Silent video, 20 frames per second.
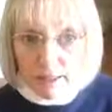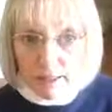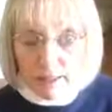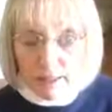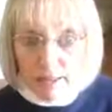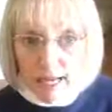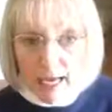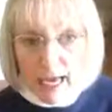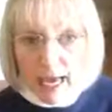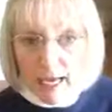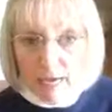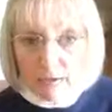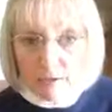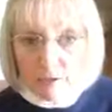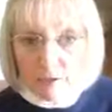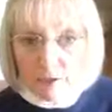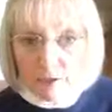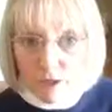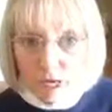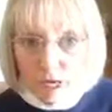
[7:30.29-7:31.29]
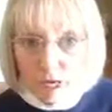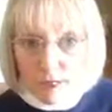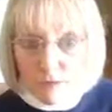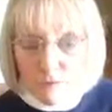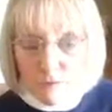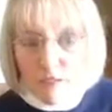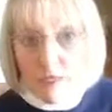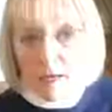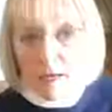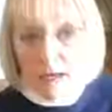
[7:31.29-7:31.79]
and they had their dogs
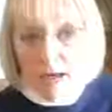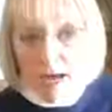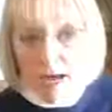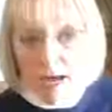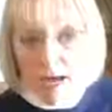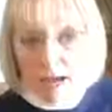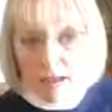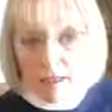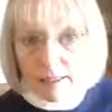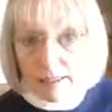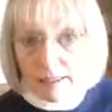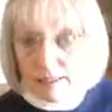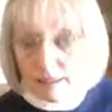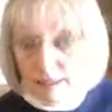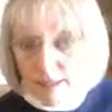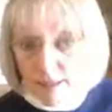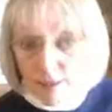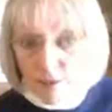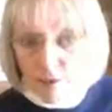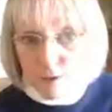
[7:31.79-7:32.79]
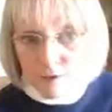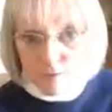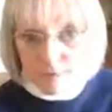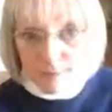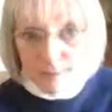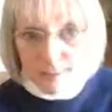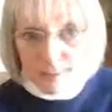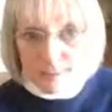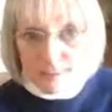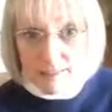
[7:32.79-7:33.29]
behind an electric
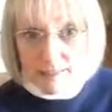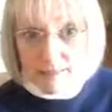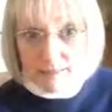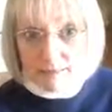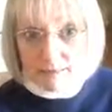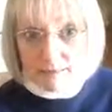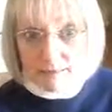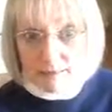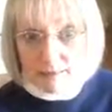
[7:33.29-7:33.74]
fence.